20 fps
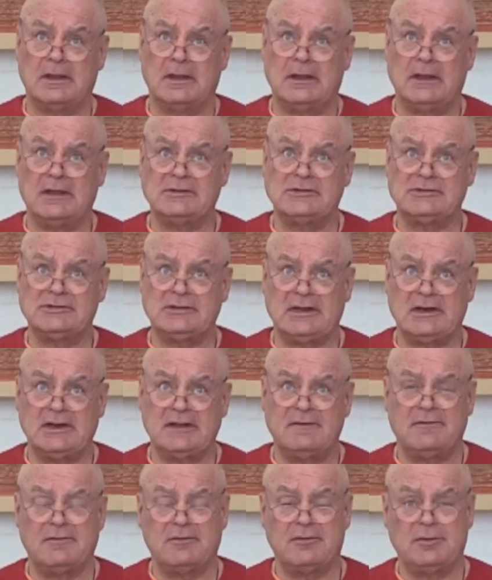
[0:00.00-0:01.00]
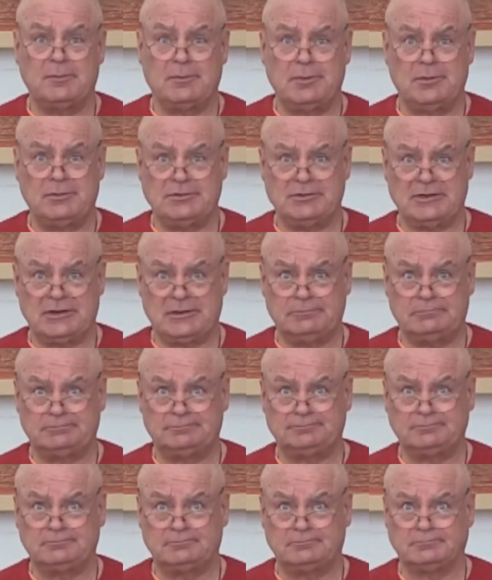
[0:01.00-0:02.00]
in sitting for the puja
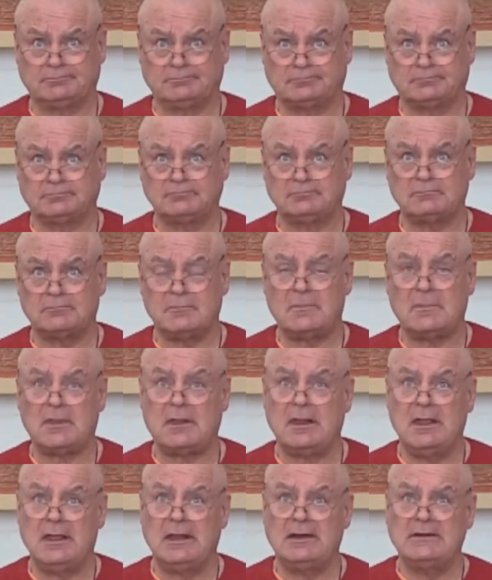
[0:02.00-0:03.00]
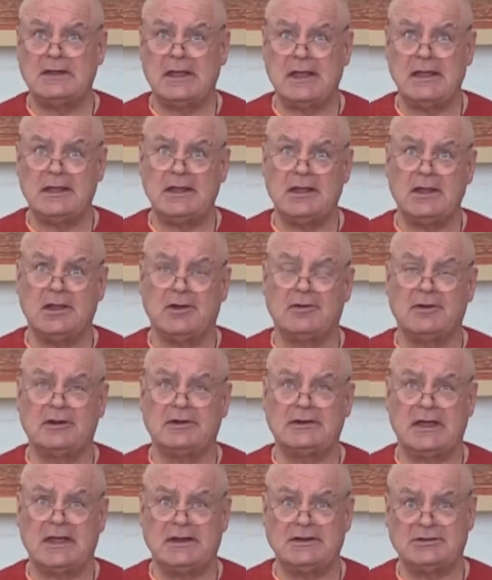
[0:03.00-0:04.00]
and taking your
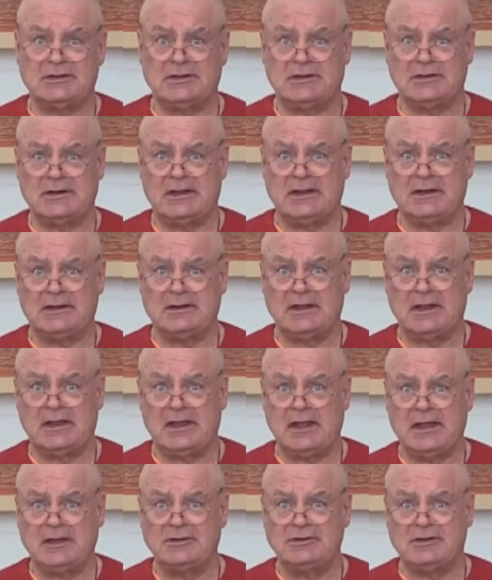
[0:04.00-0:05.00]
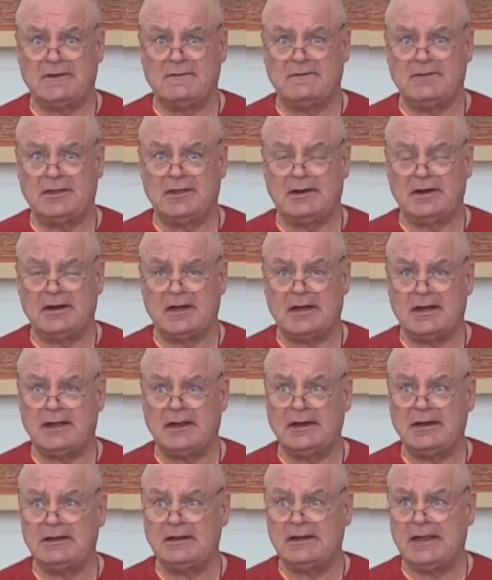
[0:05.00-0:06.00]
attention into each of the
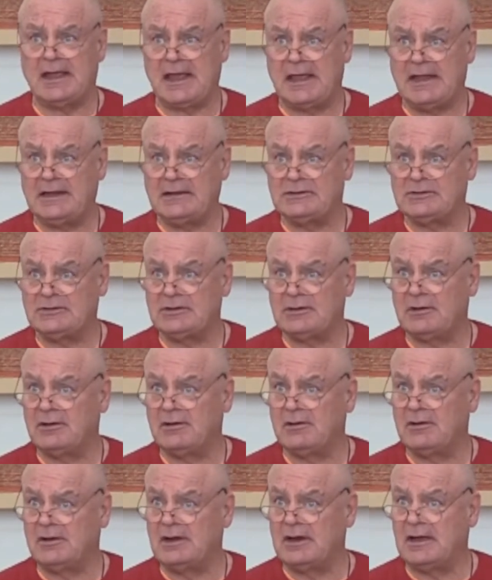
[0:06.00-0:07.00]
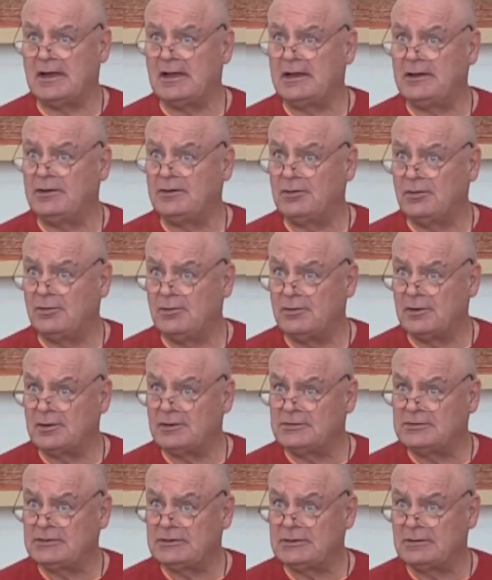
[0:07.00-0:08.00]
9 gates or 9
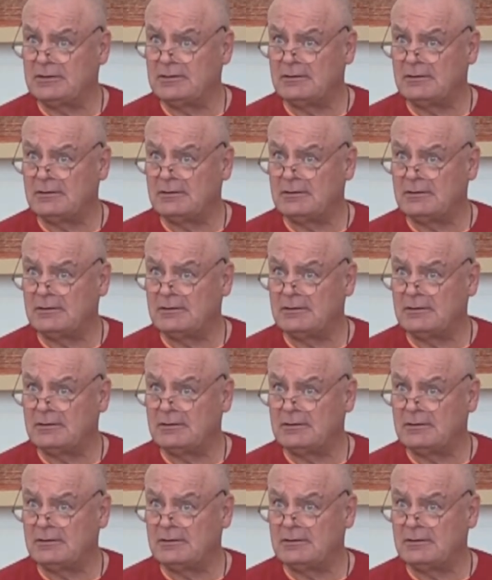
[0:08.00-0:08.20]
doors,